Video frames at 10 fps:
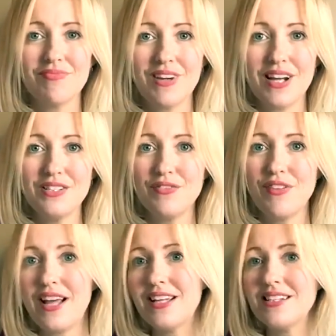kind of
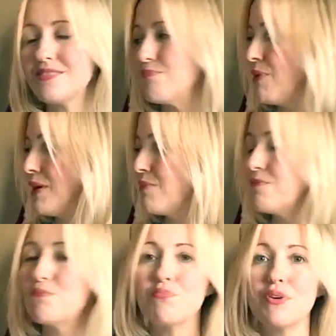like its big
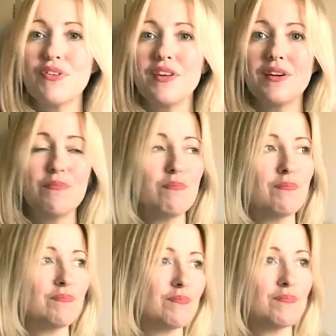brother
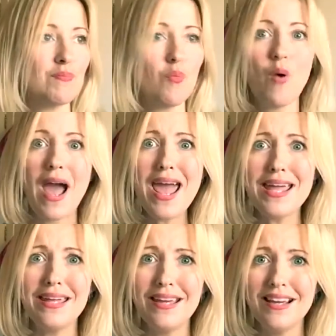
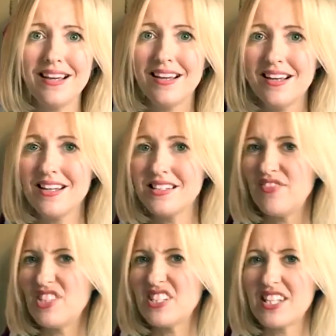way, as
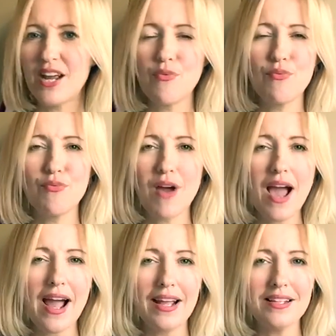if to say,
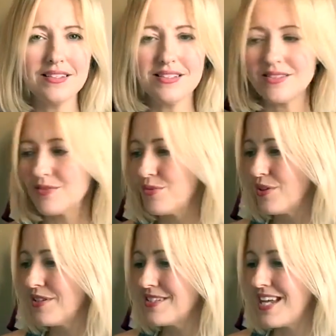right, we're
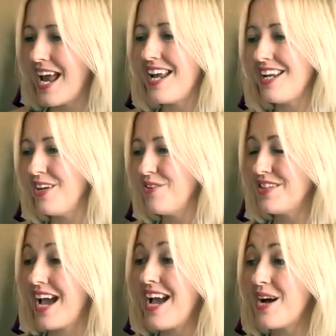going to take you
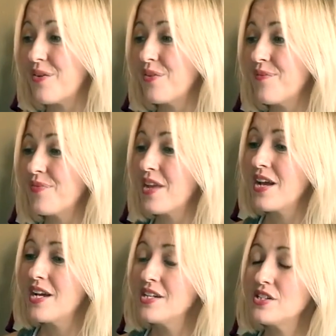down.
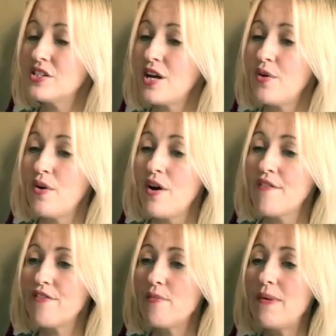So
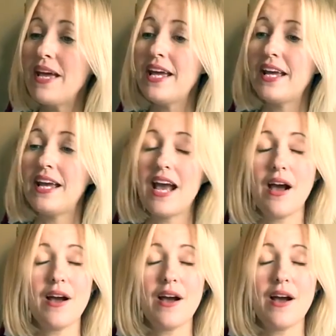for me,